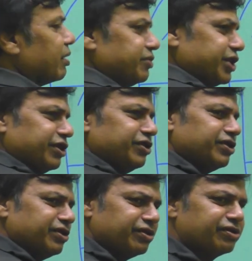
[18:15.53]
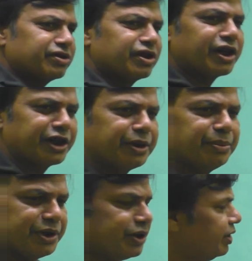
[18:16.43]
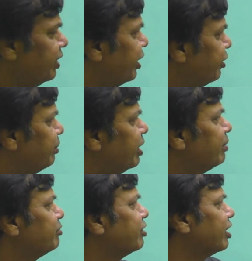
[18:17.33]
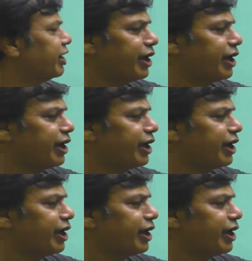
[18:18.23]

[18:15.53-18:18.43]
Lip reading: its concavity, it becomes concave up.